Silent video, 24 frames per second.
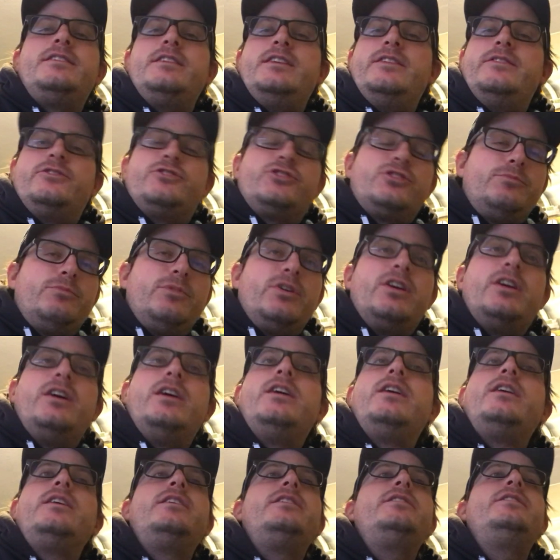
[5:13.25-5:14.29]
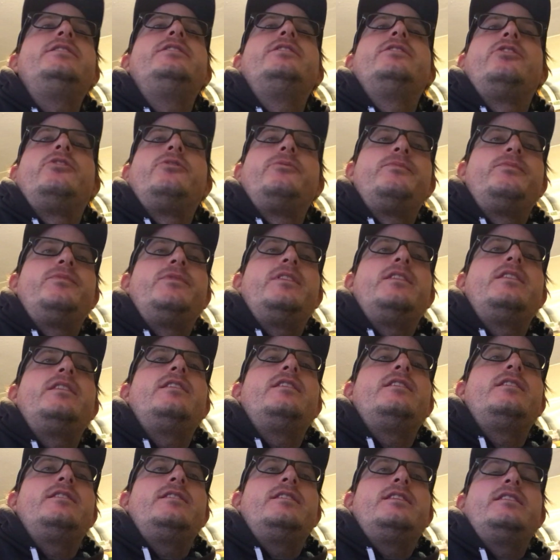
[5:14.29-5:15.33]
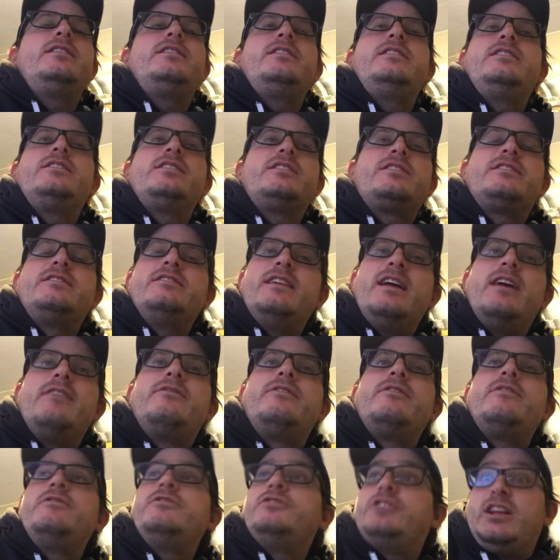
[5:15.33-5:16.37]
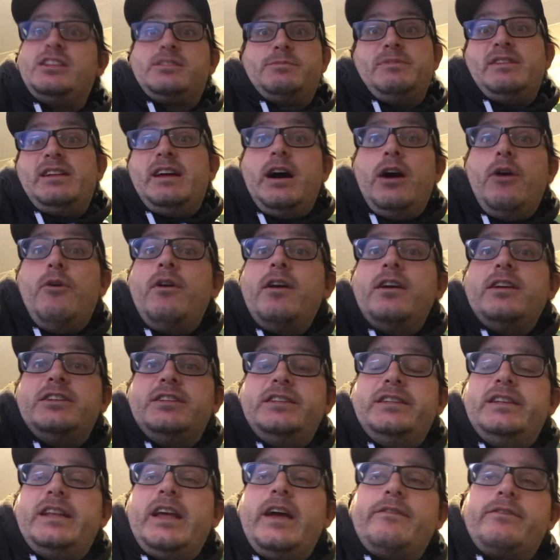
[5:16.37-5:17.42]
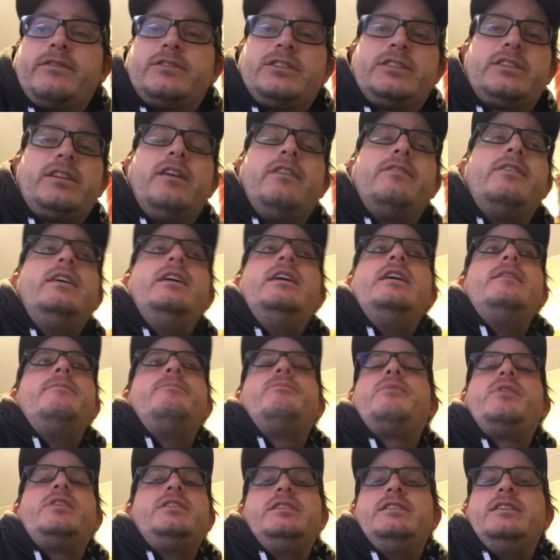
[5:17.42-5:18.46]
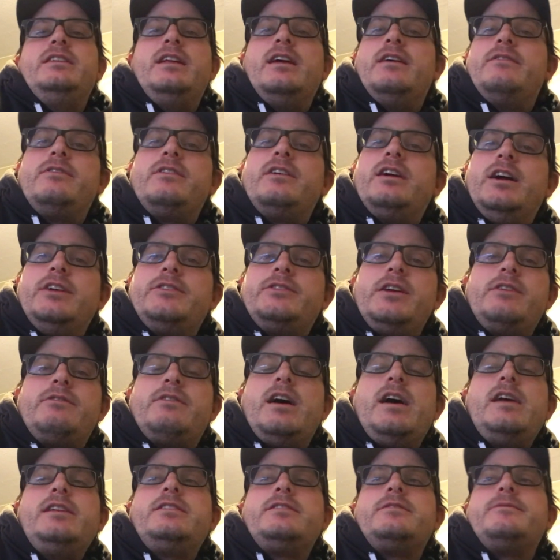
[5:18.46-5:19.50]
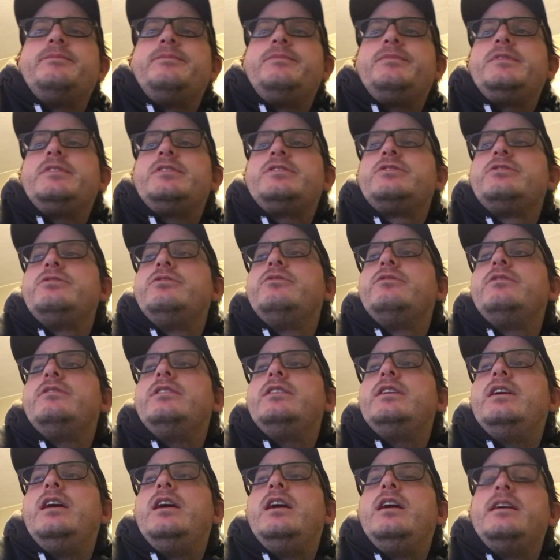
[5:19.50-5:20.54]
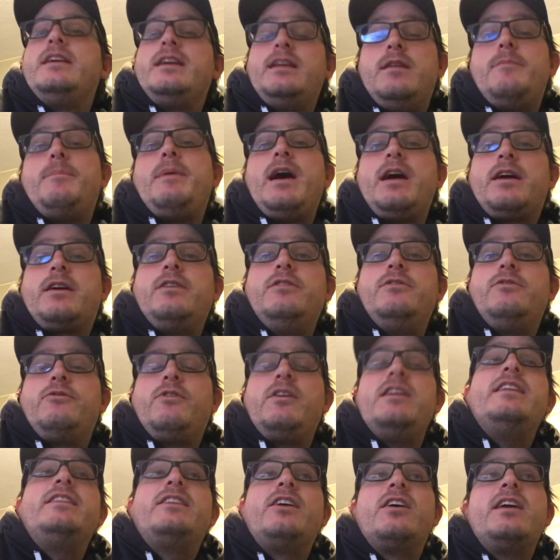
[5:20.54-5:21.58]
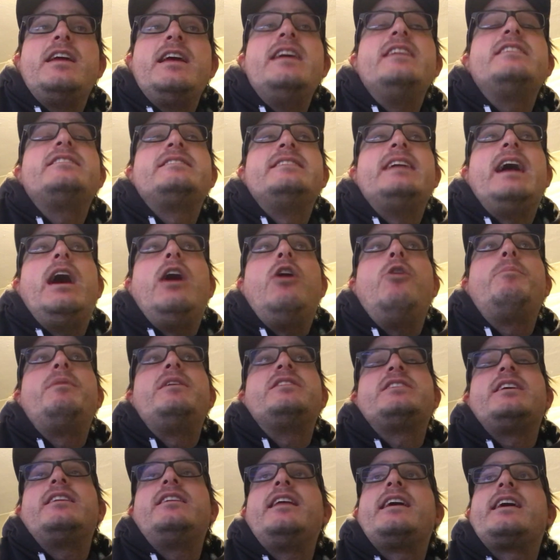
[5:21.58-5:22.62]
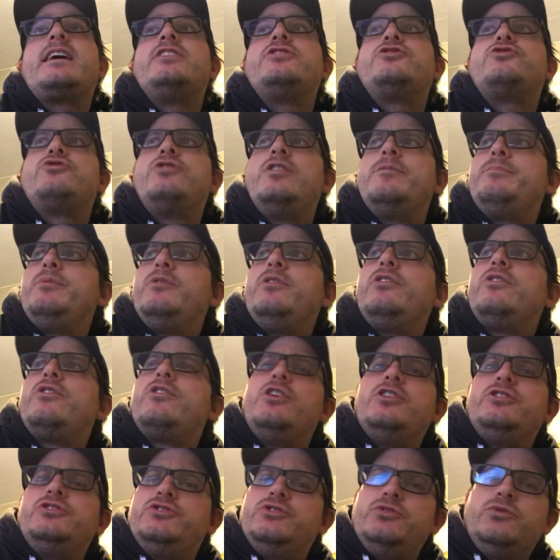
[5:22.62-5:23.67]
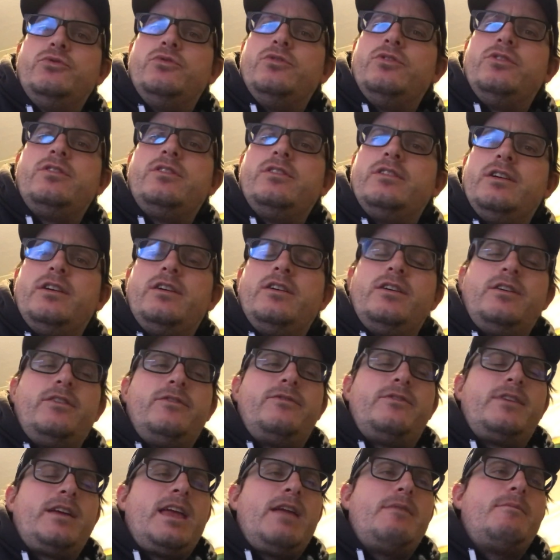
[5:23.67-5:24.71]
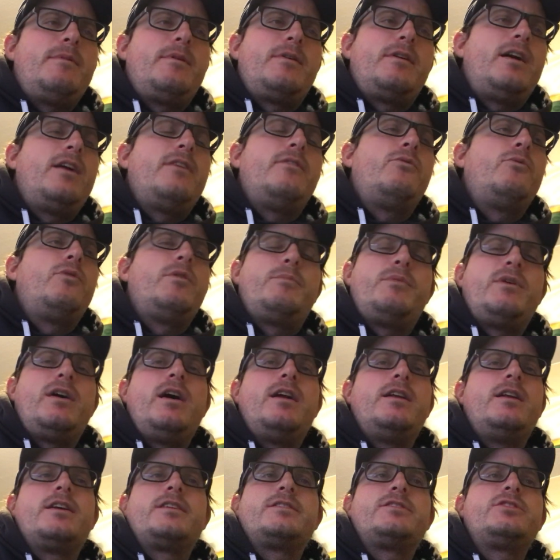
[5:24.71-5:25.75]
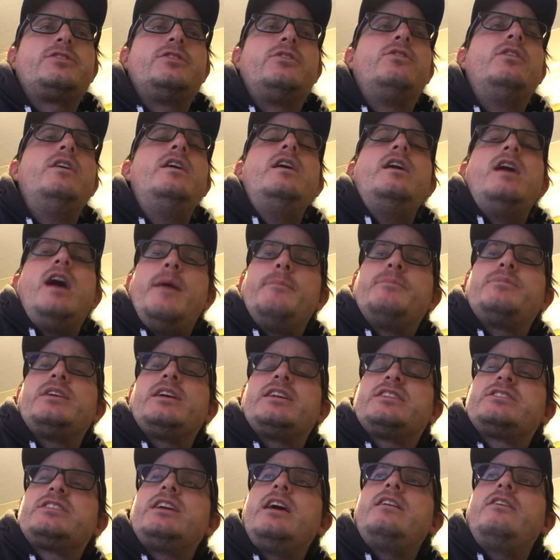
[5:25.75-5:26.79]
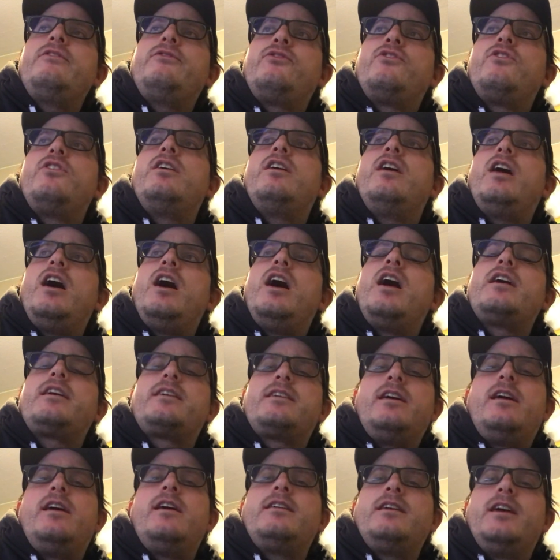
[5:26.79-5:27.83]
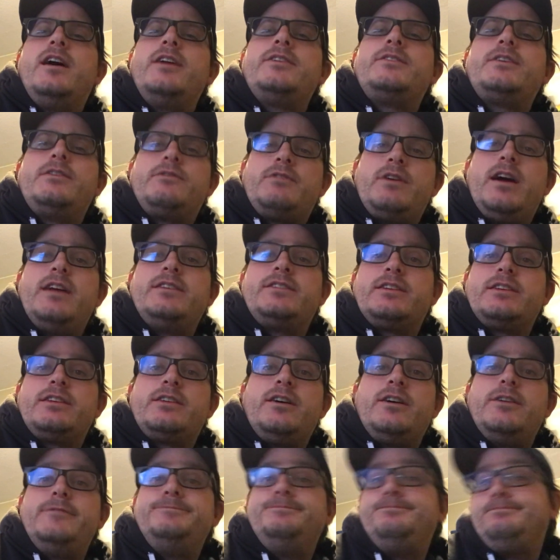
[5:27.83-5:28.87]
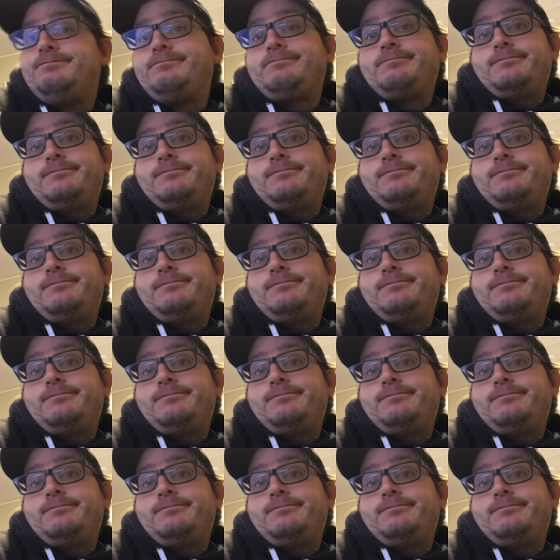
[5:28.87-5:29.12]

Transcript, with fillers: And you Chamara, you know, he just never Desmond Howard didn't have stuff, but never Andre Rison. So uh, in a Packer uniform, there is now, but it's on like a triple or a dual of I can't remember what product. So I'm excited for on card Andre Rison card.